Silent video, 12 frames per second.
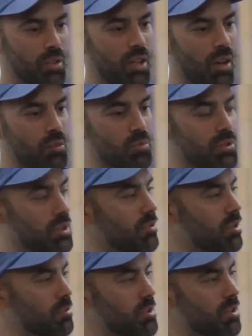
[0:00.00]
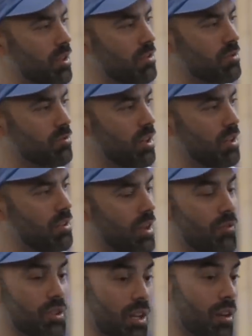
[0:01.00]
but they have to believe in themselves, right?
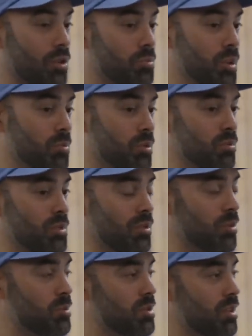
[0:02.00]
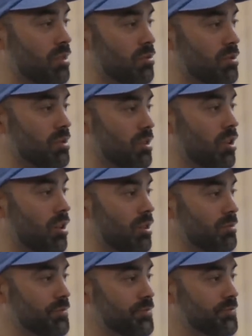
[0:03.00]
And they have to get other people to believe in themselves, which is
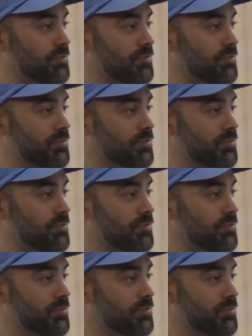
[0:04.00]
hard.